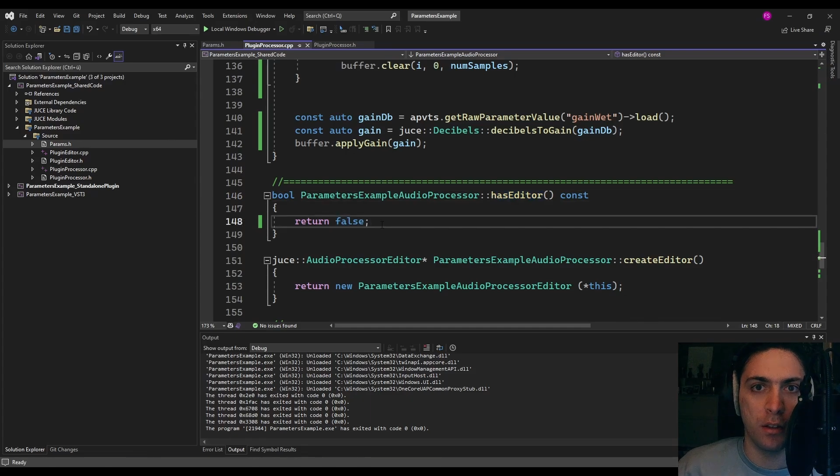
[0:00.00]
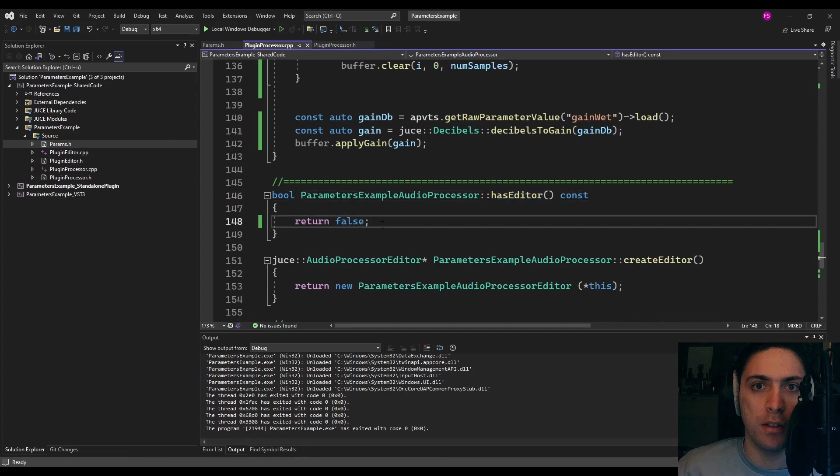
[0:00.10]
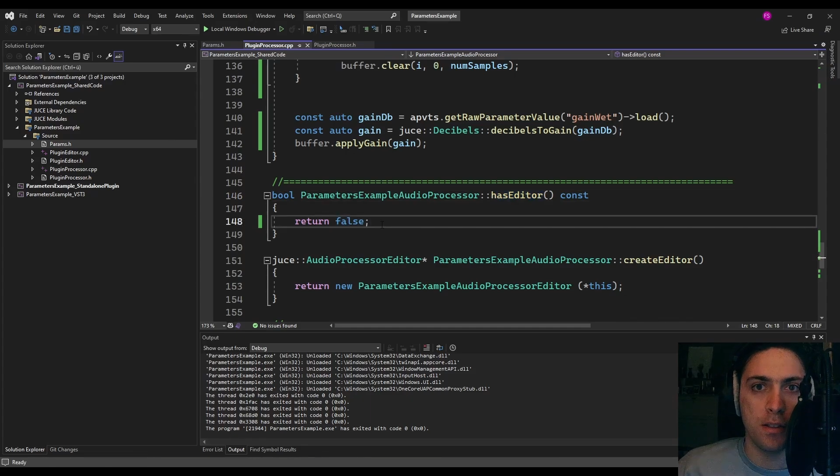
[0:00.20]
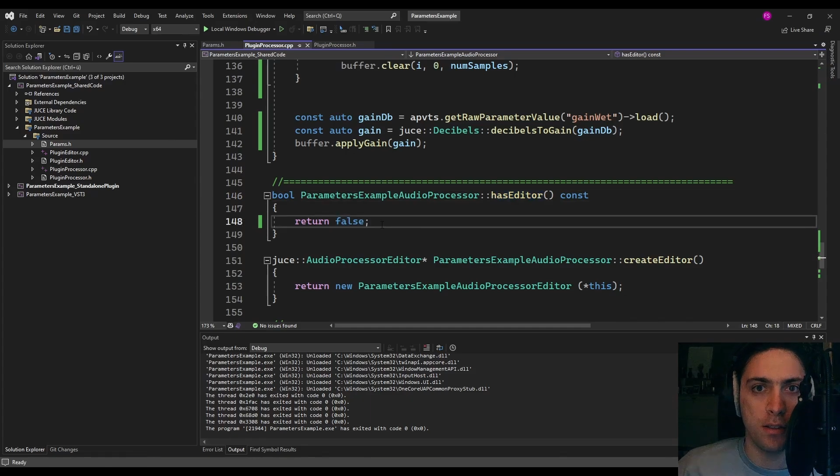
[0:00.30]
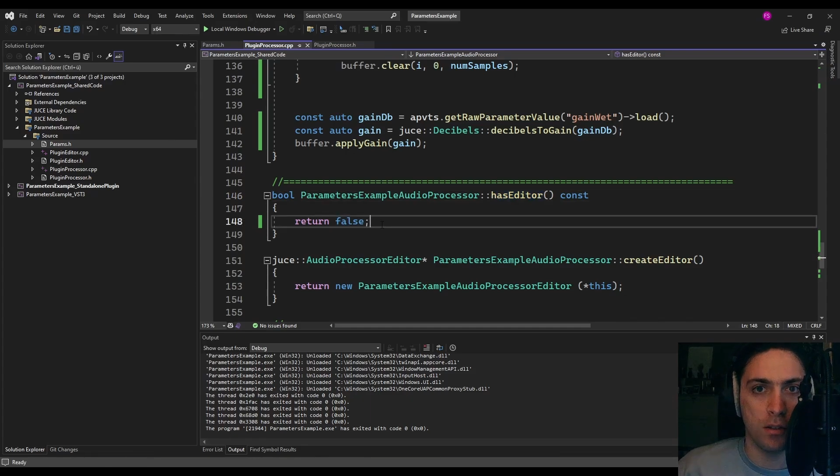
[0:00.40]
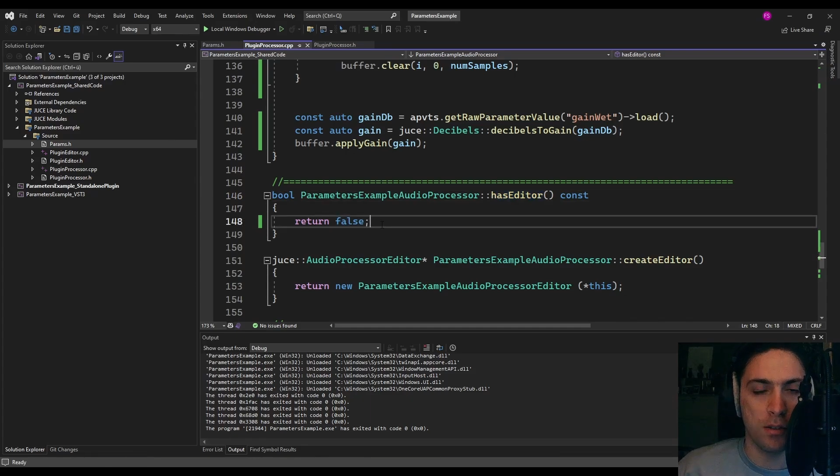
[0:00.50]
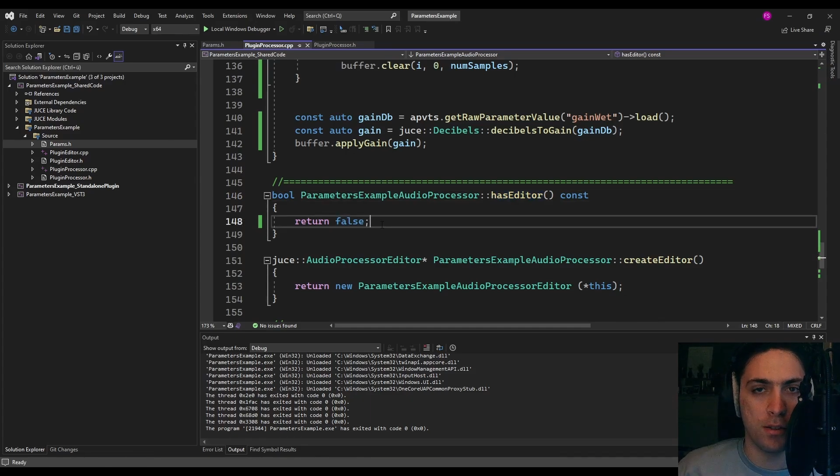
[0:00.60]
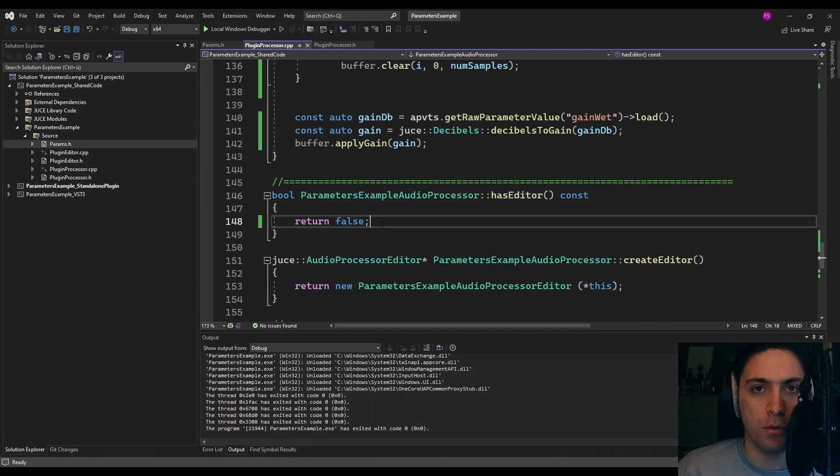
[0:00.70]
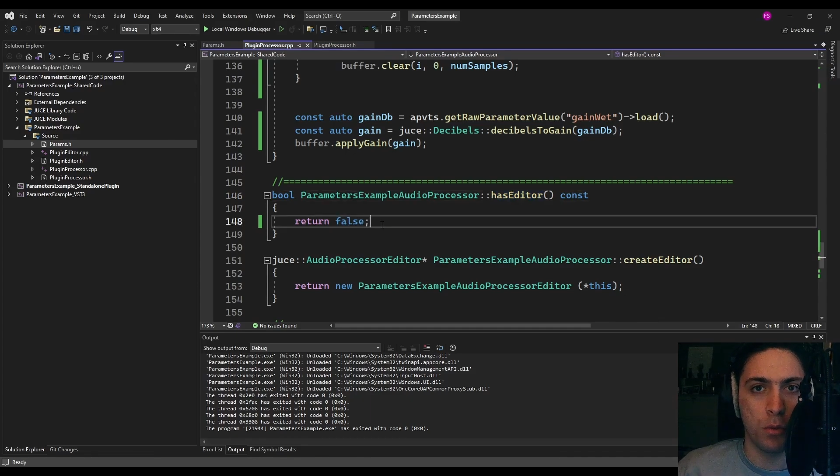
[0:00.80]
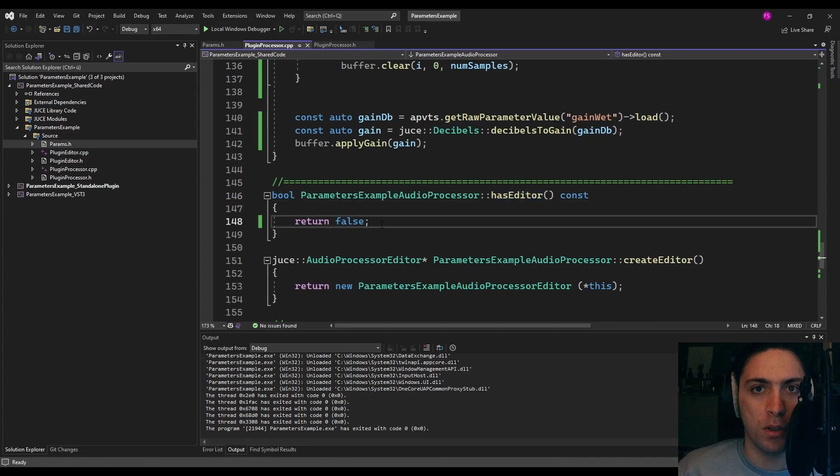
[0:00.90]
This
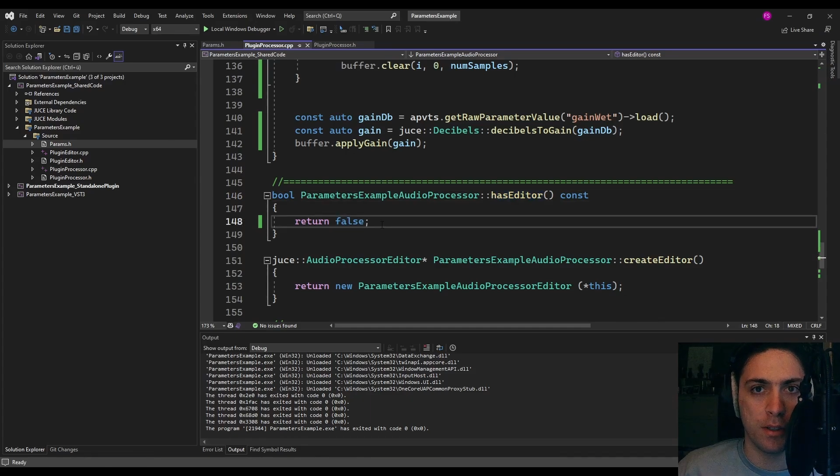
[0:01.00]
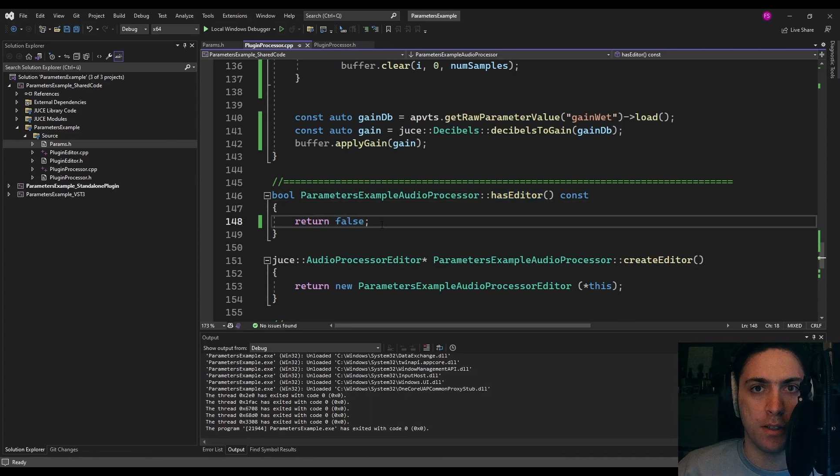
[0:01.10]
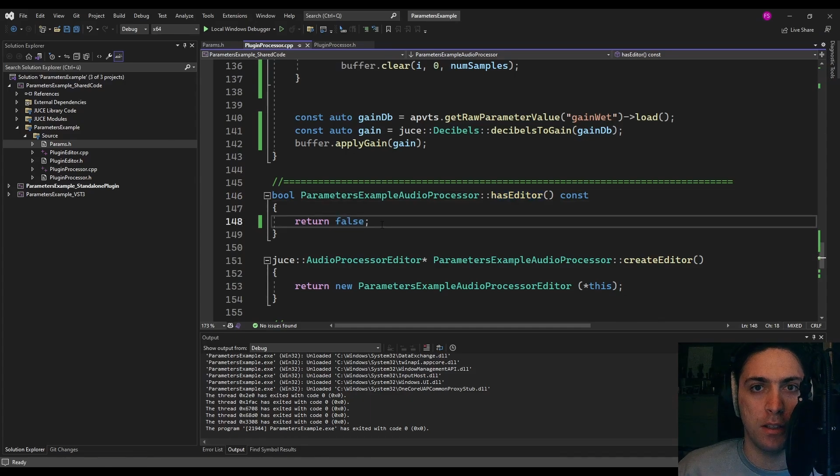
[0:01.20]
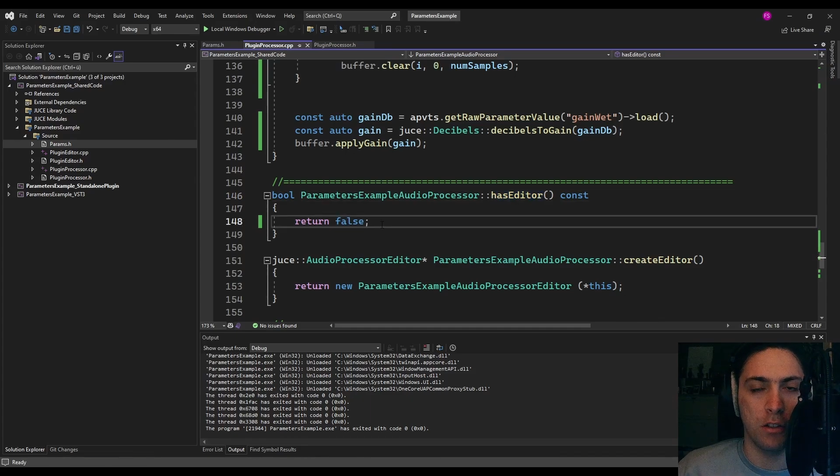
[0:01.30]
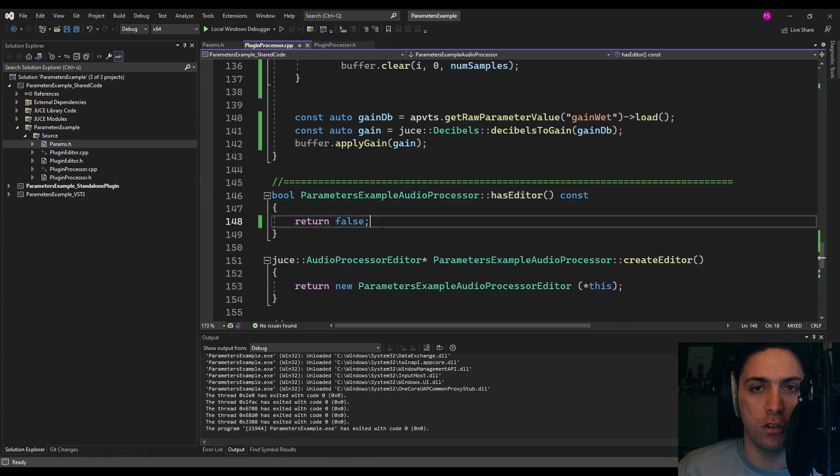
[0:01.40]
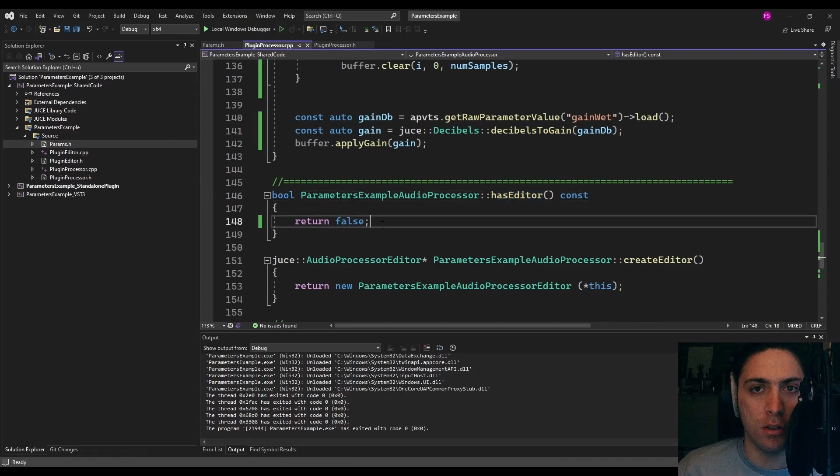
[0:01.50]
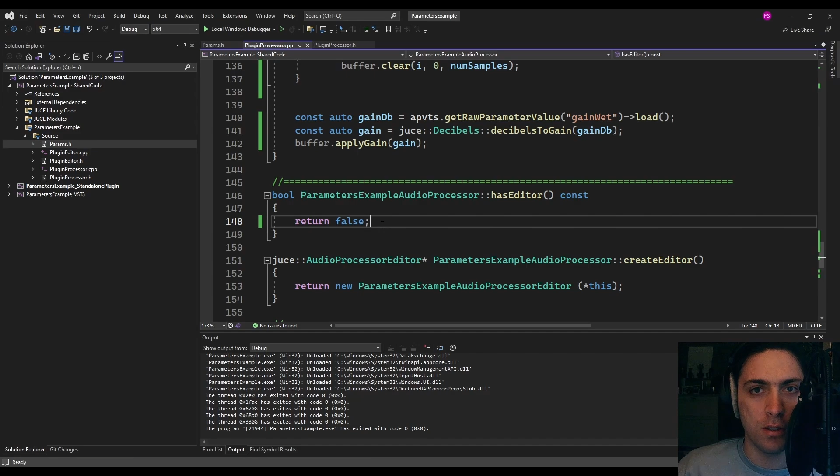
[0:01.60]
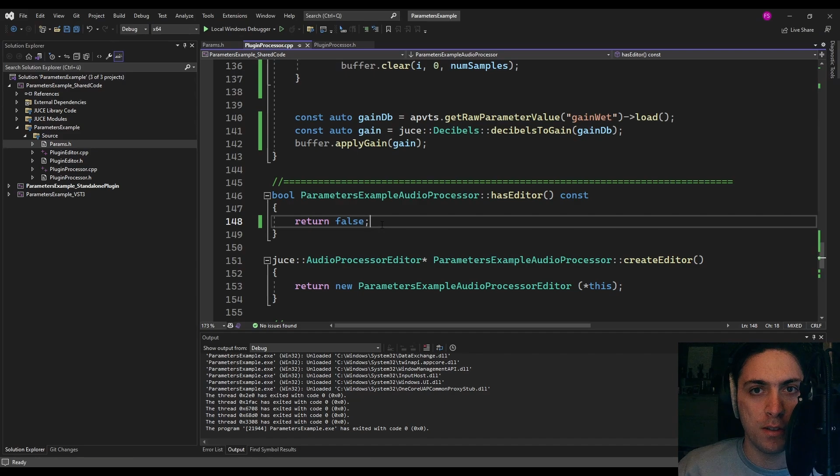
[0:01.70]
also works in DAWs,